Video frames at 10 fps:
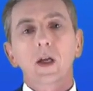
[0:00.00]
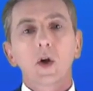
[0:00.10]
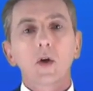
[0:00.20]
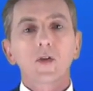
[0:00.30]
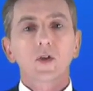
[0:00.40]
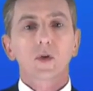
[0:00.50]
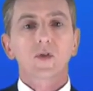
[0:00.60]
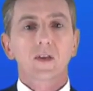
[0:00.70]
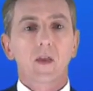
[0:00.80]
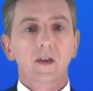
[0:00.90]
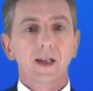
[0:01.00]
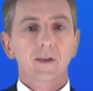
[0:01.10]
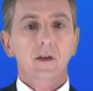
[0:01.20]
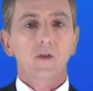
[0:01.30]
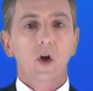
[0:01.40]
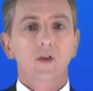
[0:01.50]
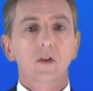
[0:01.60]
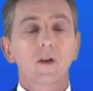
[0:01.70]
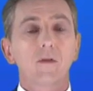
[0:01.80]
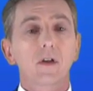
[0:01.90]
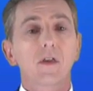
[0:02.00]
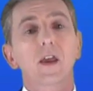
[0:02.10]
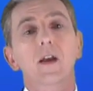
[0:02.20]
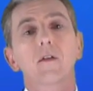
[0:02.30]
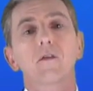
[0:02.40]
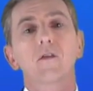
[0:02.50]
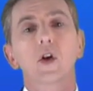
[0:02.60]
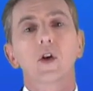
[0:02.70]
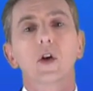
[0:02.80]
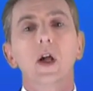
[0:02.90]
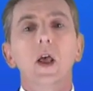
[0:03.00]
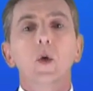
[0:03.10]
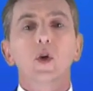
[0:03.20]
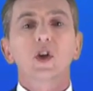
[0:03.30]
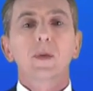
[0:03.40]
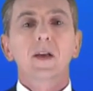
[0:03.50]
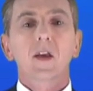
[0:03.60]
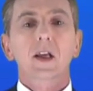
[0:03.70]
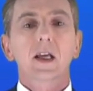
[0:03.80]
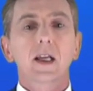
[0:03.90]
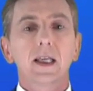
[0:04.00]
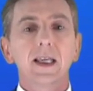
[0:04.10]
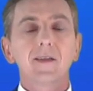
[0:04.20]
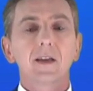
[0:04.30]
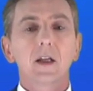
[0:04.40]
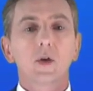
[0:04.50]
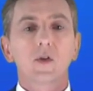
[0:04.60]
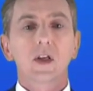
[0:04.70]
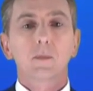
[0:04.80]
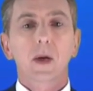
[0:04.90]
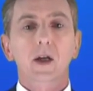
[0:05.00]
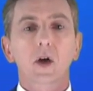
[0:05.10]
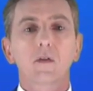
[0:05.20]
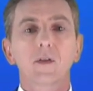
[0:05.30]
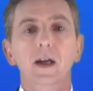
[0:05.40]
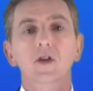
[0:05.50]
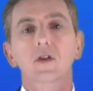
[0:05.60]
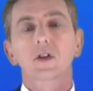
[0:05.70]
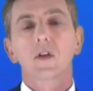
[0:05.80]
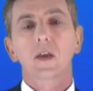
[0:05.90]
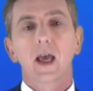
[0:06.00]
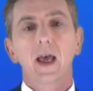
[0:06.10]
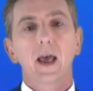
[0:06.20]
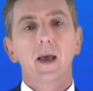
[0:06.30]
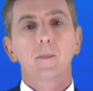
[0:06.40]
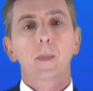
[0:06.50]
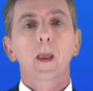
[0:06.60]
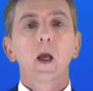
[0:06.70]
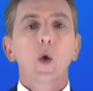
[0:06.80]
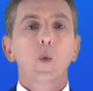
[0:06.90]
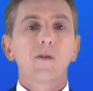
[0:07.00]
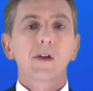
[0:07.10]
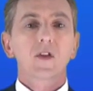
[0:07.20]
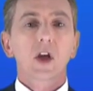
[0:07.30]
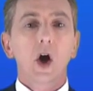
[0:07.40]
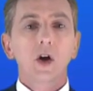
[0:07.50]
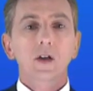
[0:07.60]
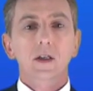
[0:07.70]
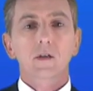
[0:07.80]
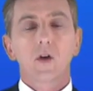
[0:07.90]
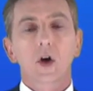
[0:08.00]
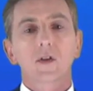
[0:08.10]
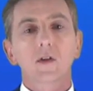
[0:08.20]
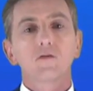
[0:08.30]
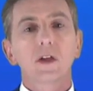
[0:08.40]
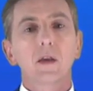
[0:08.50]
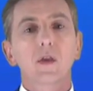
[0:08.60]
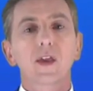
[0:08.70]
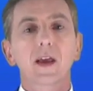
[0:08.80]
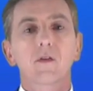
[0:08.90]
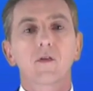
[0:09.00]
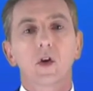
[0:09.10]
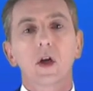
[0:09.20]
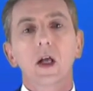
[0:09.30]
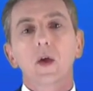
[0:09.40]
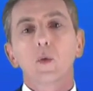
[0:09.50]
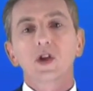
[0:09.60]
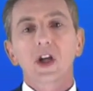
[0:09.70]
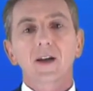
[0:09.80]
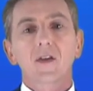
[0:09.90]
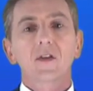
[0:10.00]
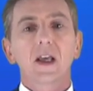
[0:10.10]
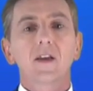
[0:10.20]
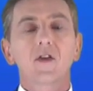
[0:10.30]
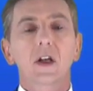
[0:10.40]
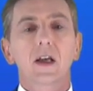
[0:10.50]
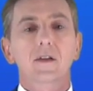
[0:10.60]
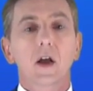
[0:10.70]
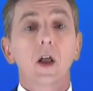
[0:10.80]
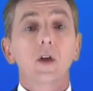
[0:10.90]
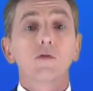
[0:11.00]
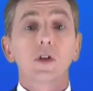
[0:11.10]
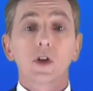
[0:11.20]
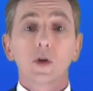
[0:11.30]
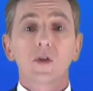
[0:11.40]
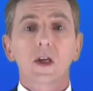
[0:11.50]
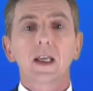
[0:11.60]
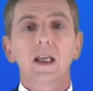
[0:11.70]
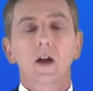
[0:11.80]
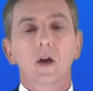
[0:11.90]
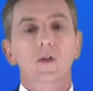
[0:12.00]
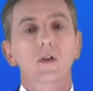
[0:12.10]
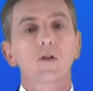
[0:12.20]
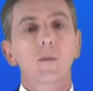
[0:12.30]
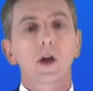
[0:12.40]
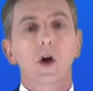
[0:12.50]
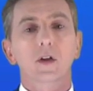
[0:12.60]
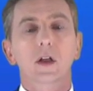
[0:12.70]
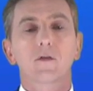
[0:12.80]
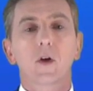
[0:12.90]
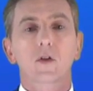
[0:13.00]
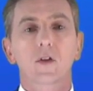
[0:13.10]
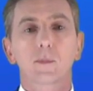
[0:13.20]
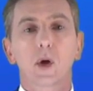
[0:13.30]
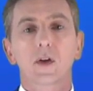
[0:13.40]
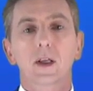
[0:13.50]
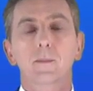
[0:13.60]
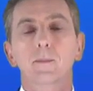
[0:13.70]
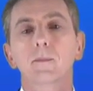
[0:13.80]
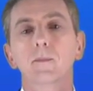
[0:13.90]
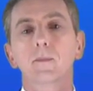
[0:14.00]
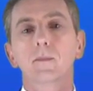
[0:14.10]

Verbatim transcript: We can also see that the desert fox has very thin fur, which means that it can easily lose heat by convection to the air, whereas the Arctic fox has really thick fur, which acts as an insulator, reducing heat loss from the Arctic fox's body.